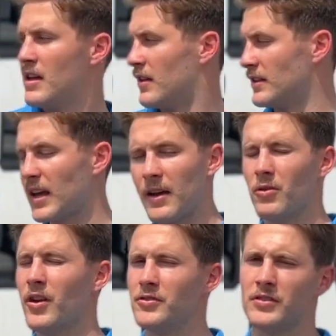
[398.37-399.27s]
this Hike
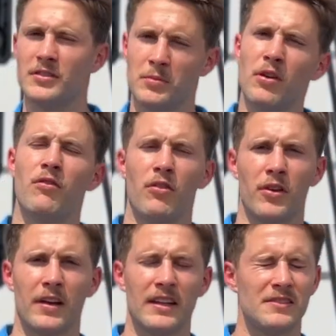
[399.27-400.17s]
100 is built
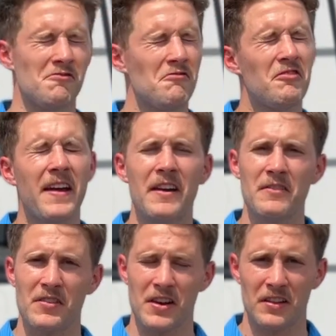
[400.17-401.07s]
for you. It's a
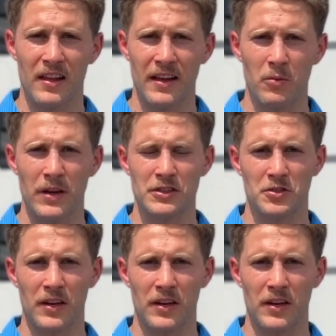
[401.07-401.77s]
very, very lightweight